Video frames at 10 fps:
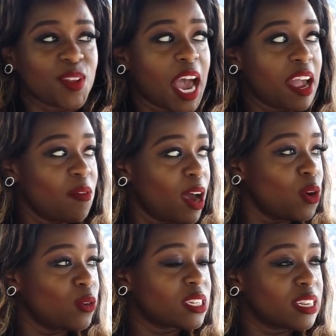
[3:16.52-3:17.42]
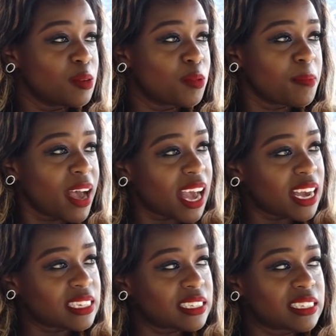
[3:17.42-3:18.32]
I run Hotel
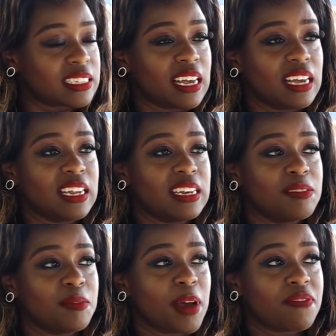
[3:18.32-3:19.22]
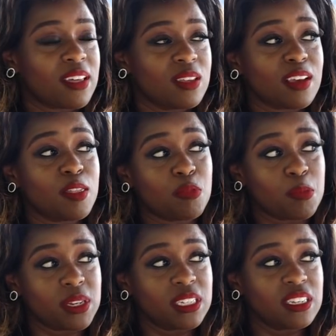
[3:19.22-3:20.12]
Diplomat and my father's other
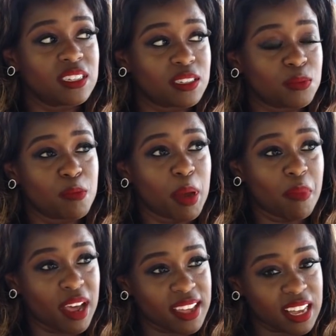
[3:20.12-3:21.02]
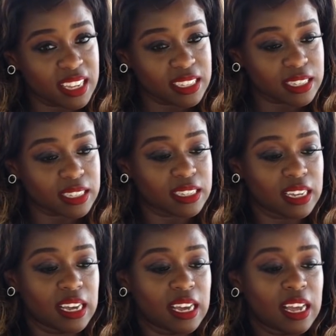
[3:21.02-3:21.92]
properties with my brothers.
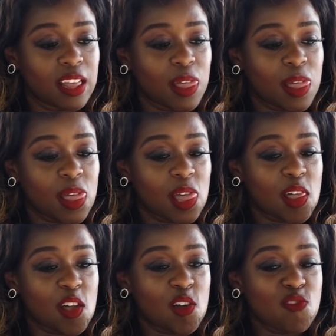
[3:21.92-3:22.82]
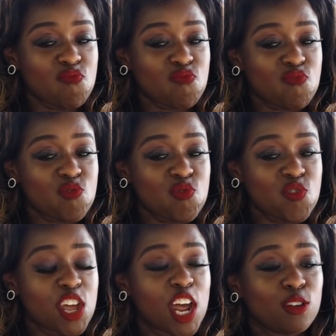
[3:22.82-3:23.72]

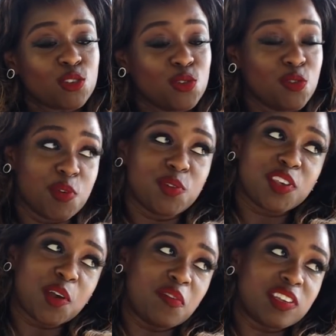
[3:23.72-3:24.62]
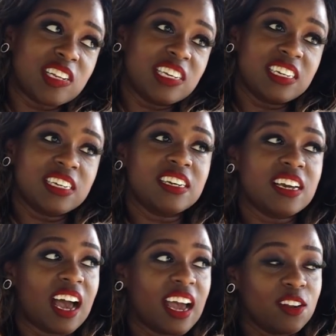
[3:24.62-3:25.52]
Then I also do music, obviously.
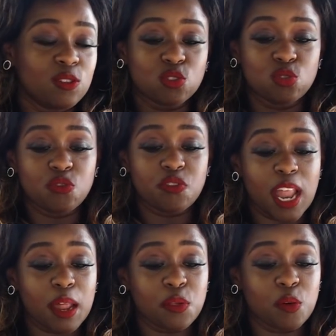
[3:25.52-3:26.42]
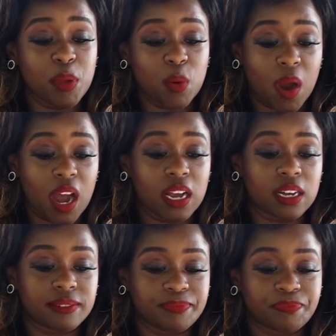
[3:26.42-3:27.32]
I also do philanthropy
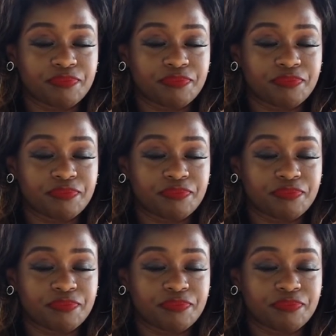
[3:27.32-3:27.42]
work.